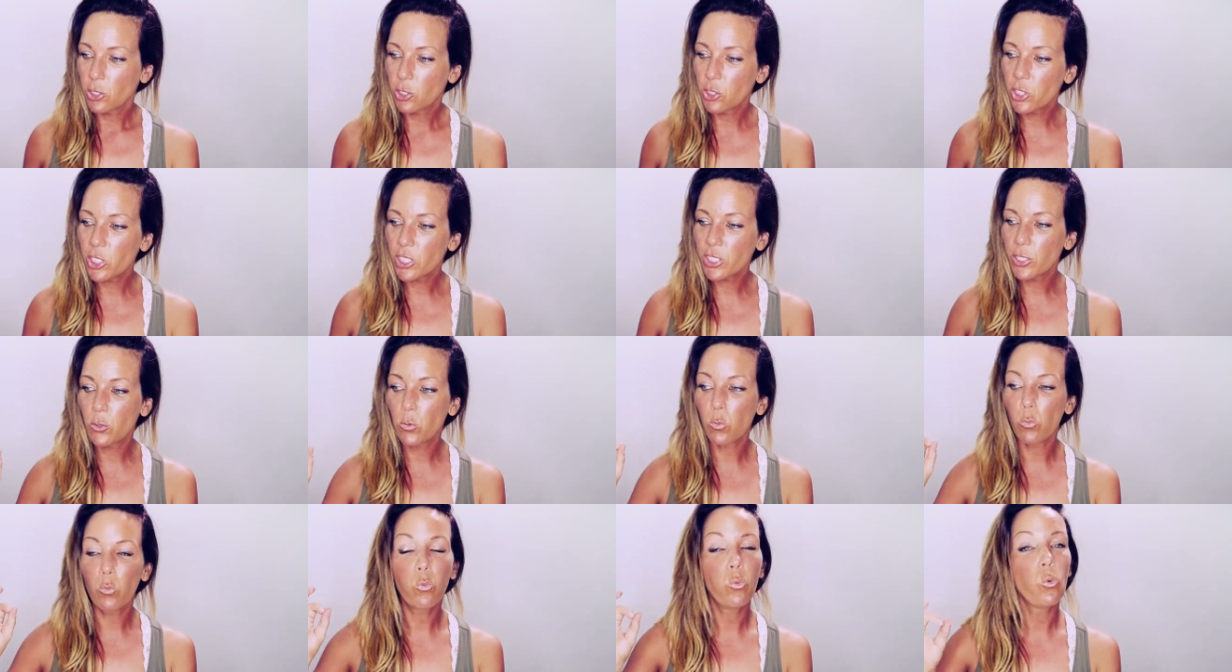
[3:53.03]

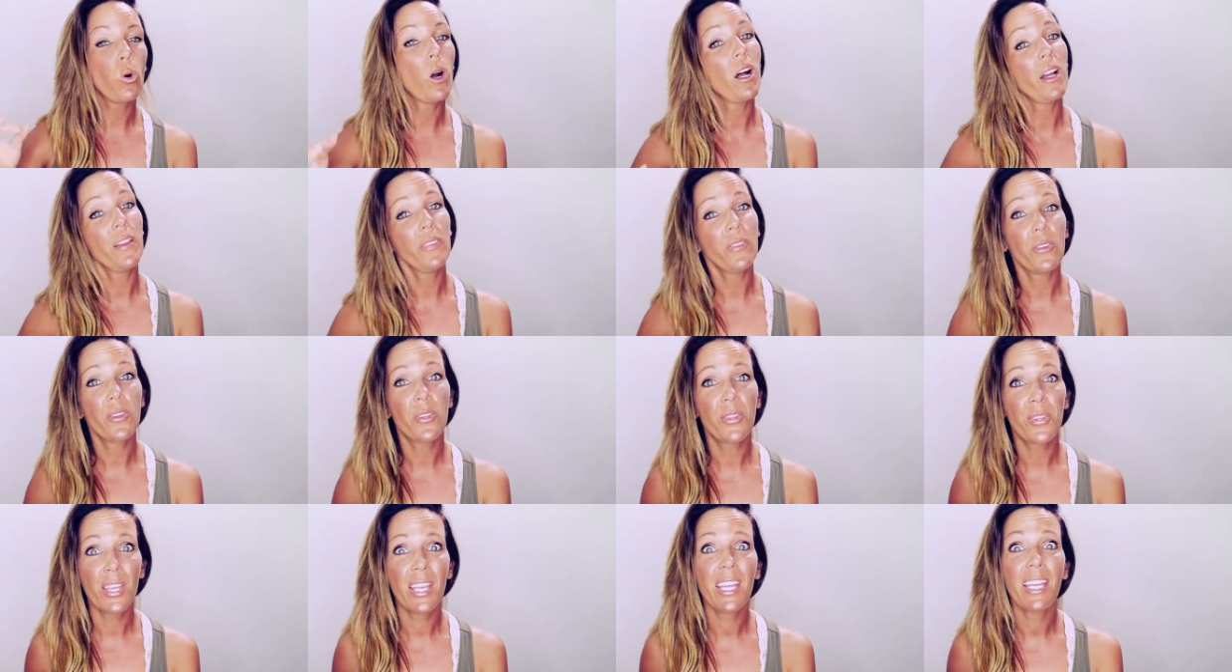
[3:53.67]
just one
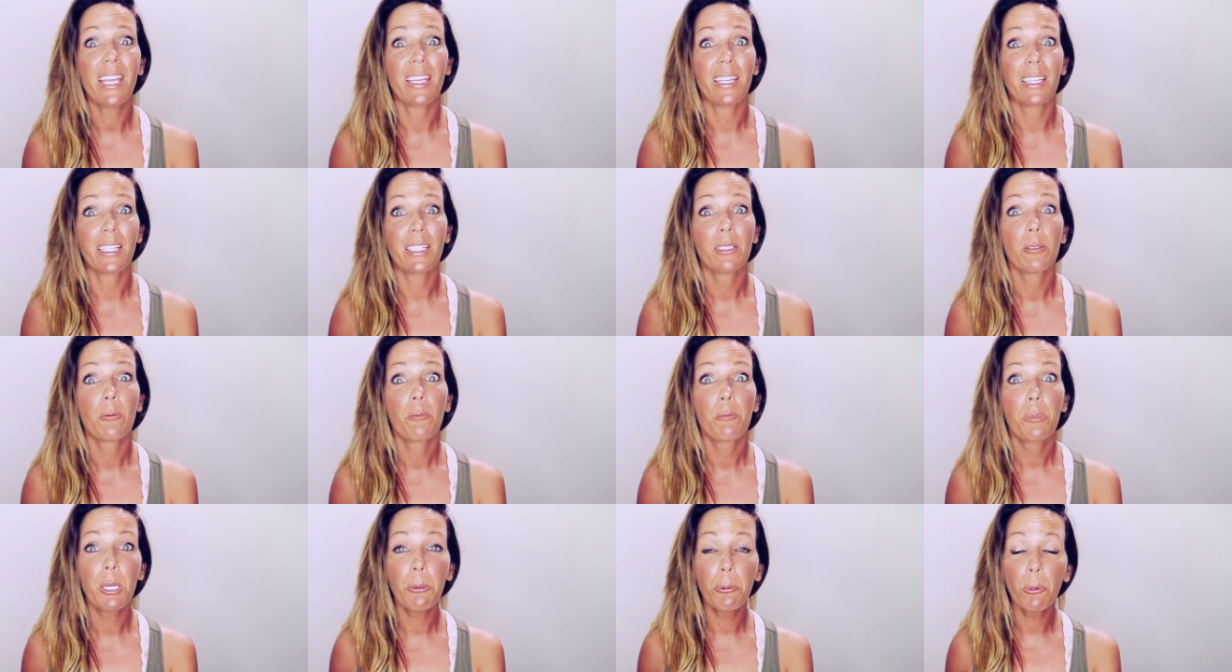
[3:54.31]

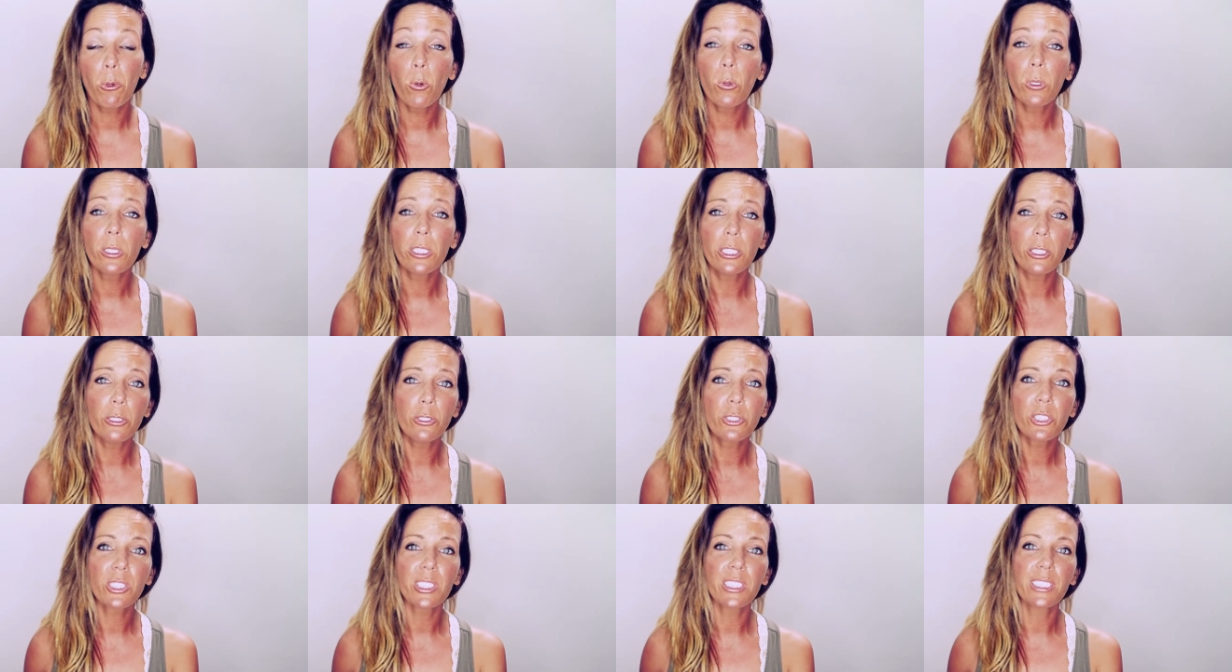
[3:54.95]
thing. People will
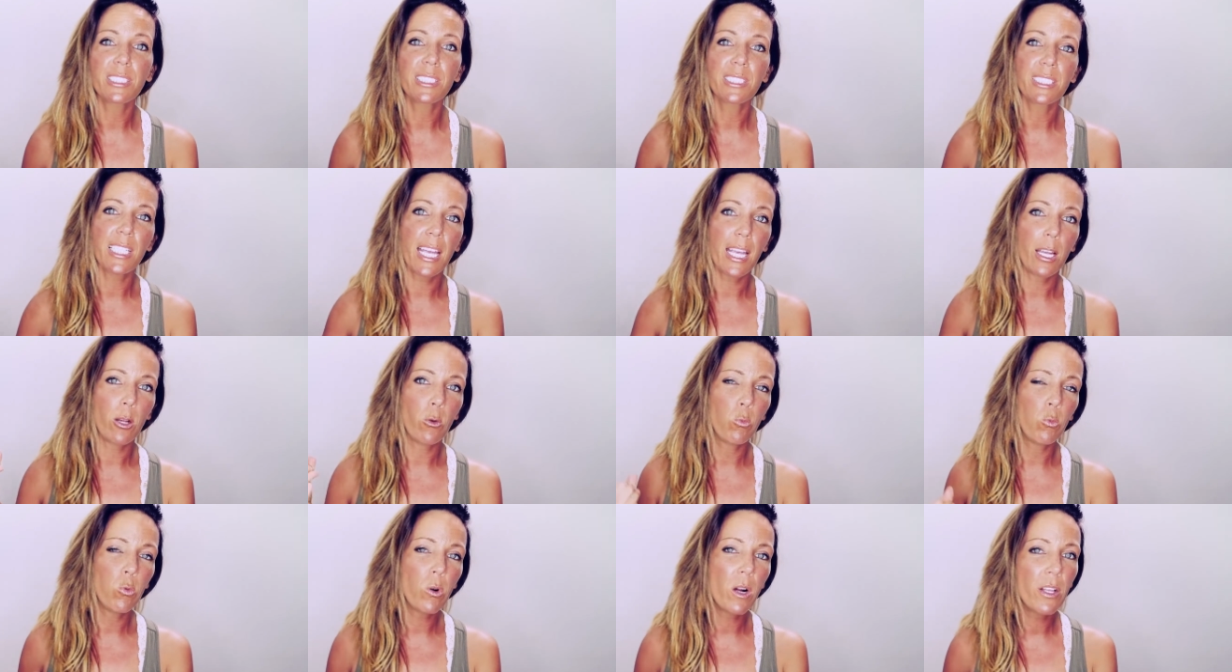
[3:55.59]
usually say
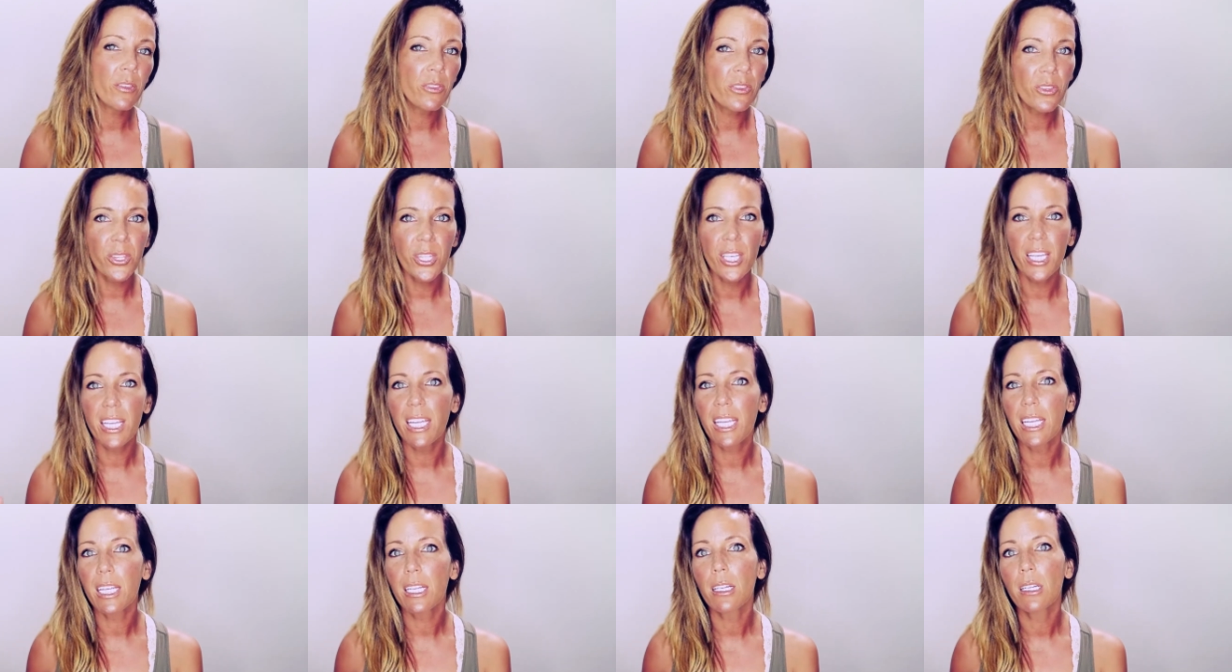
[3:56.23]
one
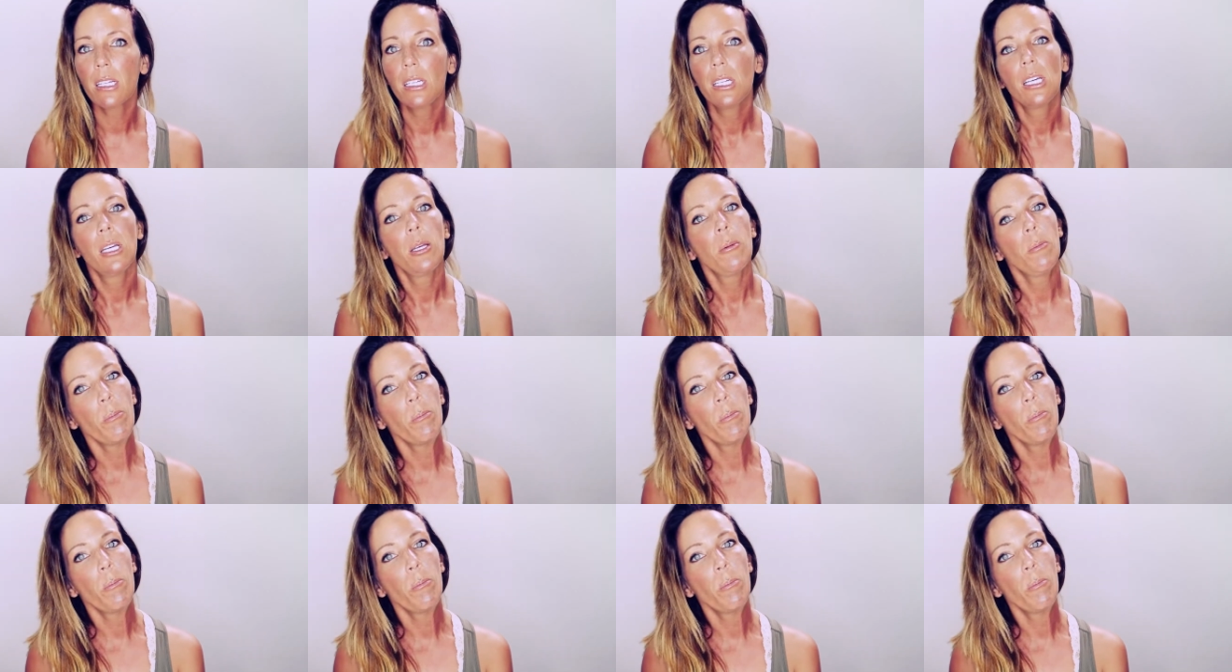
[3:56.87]
thing,